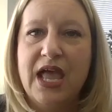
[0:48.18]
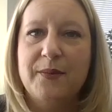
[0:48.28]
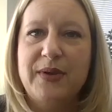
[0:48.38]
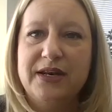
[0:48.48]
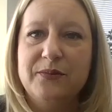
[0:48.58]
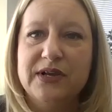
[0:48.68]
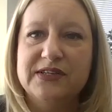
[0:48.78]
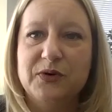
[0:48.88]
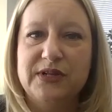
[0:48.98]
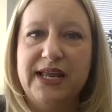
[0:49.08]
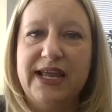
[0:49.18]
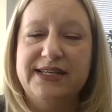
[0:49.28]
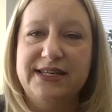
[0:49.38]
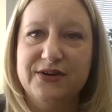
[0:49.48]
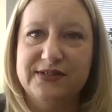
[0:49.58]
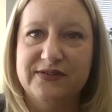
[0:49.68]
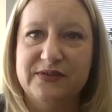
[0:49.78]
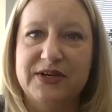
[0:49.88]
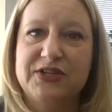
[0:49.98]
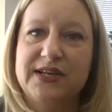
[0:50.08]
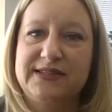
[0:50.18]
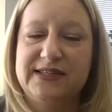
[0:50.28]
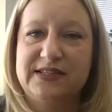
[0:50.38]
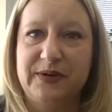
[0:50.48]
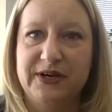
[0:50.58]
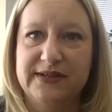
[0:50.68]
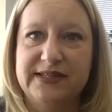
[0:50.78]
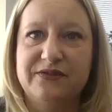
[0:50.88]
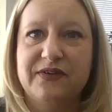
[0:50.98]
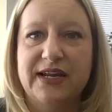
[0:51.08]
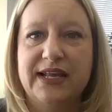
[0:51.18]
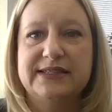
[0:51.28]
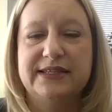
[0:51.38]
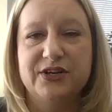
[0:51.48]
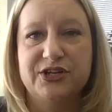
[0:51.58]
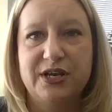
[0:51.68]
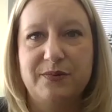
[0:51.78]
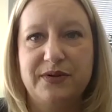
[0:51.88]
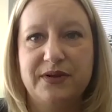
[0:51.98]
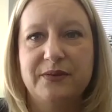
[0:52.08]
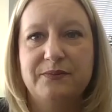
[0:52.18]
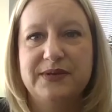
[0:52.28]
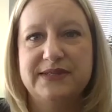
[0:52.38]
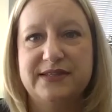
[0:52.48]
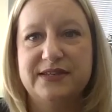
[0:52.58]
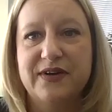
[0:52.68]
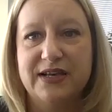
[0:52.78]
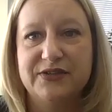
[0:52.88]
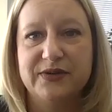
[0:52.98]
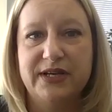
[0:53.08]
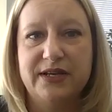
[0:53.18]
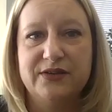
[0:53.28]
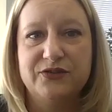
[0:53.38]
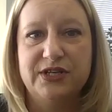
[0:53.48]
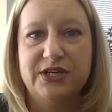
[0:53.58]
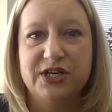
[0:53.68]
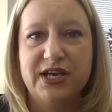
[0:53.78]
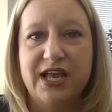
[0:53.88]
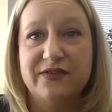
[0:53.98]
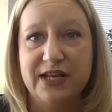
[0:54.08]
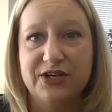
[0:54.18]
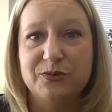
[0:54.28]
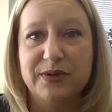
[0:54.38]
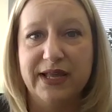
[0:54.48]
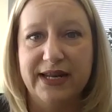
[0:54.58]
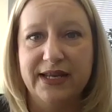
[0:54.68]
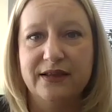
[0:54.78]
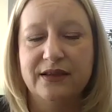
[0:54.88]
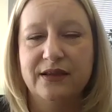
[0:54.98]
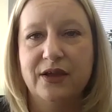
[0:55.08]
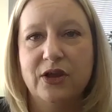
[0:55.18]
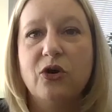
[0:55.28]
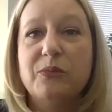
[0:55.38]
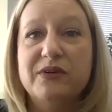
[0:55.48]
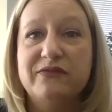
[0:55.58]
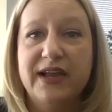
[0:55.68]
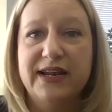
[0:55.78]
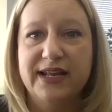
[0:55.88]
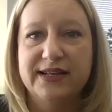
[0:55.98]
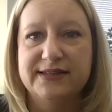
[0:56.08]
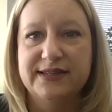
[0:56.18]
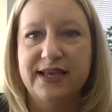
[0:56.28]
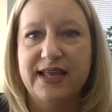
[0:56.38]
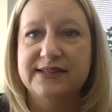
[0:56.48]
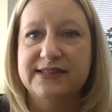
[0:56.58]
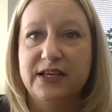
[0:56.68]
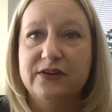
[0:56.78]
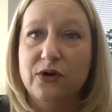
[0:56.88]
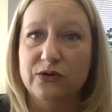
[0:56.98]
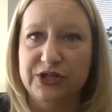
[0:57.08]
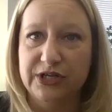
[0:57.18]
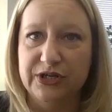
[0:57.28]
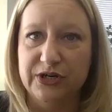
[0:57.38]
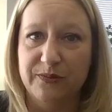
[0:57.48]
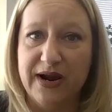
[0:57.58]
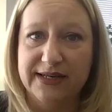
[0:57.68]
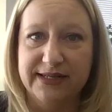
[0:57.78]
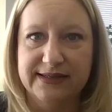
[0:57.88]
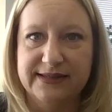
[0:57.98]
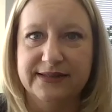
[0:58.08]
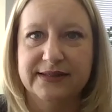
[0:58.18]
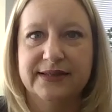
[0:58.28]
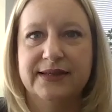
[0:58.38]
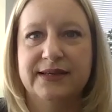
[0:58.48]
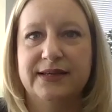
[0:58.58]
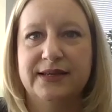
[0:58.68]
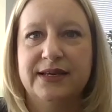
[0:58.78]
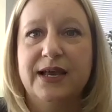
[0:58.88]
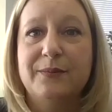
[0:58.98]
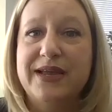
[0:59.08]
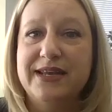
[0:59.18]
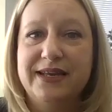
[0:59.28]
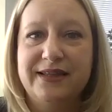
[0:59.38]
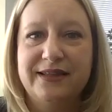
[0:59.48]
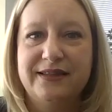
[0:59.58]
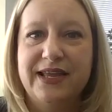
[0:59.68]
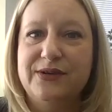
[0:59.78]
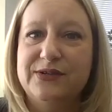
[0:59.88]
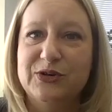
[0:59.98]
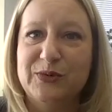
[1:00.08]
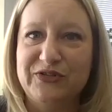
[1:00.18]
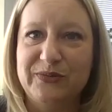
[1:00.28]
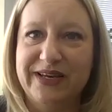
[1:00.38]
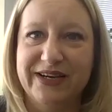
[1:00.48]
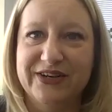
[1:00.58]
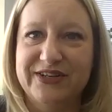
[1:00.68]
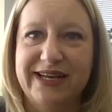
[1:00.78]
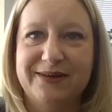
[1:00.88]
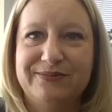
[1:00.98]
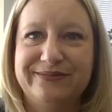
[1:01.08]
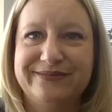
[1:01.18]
Amanda brings more than 18 years of specialized experience in finance leadership, business advisory, strategic and financial planning, corporate finance, and executive coaching to her practice. Amanda, thank you so much for being here today.